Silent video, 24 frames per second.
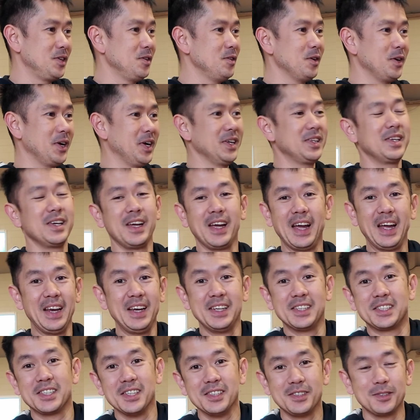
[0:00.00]
you're not hitting any
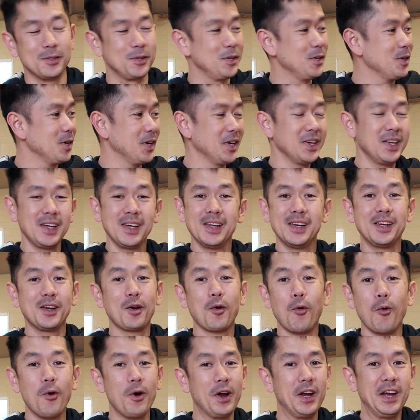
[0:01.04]
shuttle, you're not hitting in the
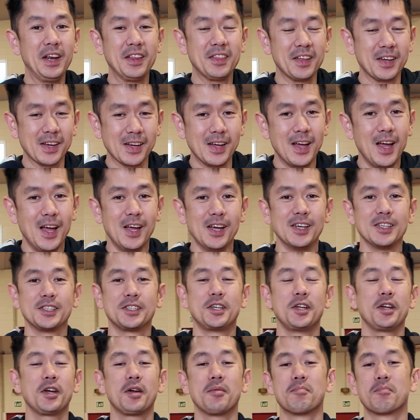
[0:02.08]
court anything.
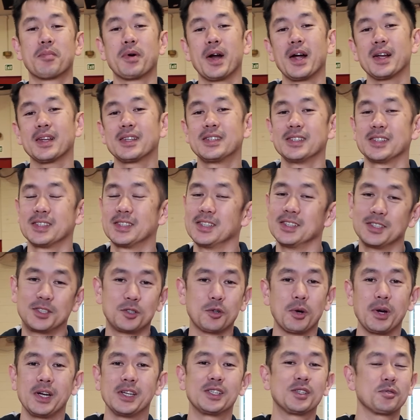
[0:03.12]
So you can practice the
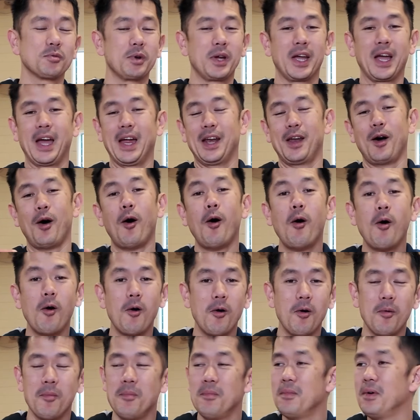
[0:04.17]
dry swing at
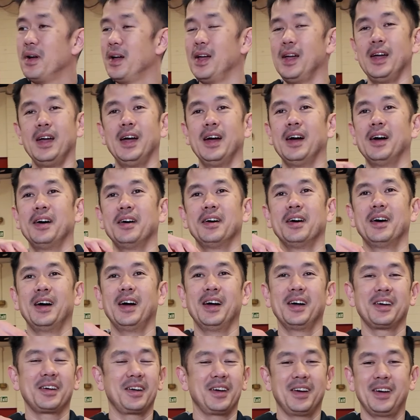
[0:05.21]
home,
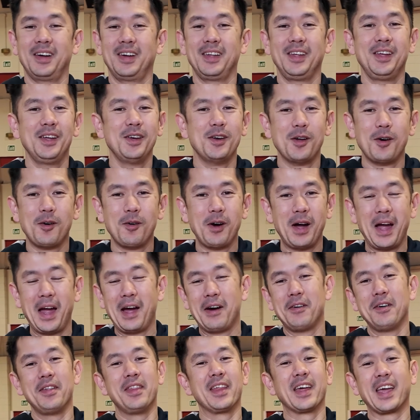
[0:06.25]

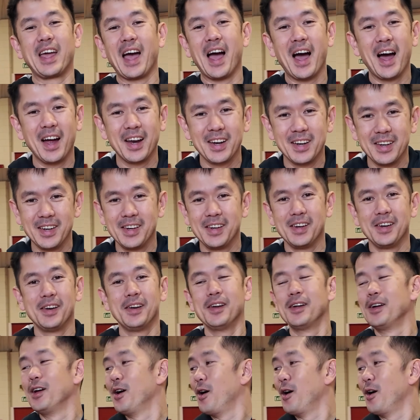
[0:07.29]
out in the garden.